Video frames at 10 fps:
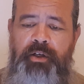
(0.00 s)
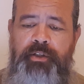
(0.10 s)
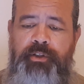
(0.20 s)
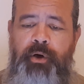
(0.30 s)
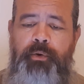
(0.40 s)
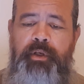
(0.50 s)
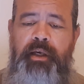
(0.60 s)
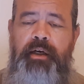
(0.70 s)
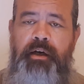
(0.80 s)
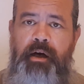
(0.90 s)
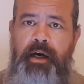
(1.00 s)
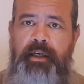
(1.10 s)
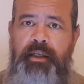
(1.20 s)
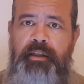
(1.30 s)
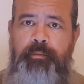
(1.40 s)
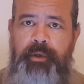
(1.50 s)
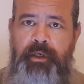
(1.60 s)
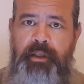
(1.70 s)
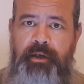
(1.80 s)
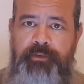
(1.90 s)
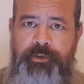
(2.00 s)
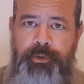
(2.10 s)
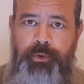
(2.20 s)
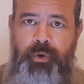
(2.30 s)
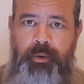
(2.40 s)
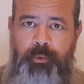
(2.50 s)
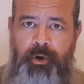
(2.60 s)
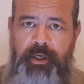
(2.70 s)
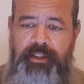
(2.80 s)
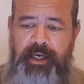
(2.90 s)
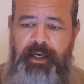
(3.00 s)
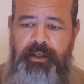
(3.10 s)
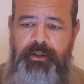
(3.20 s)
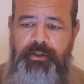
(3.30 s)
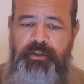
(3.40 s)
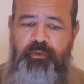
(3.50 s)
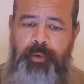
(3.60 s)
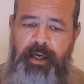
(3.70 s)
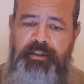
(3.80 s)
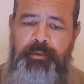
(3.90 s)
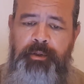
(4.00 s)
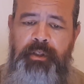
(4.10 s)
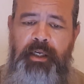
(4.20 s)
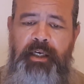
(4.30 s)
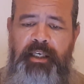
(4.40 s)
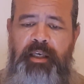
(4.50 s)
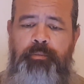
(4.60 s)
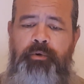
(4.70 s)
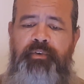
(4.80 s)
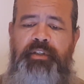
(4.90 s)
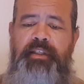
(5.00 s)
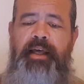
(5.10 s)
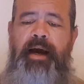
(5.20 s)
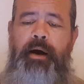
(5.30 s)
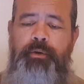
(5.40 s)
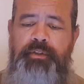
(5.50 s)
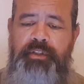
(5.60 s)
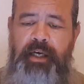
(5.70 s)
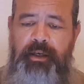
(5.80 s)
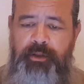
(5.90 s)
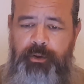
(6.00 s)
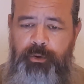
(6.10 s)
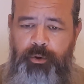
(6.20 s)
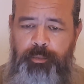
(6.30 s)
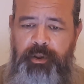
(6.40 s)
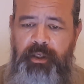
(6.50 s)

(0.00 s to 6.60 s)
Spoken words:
Don't get caught in the middle of two or more attackers. If possible, keep moving to the outside of the group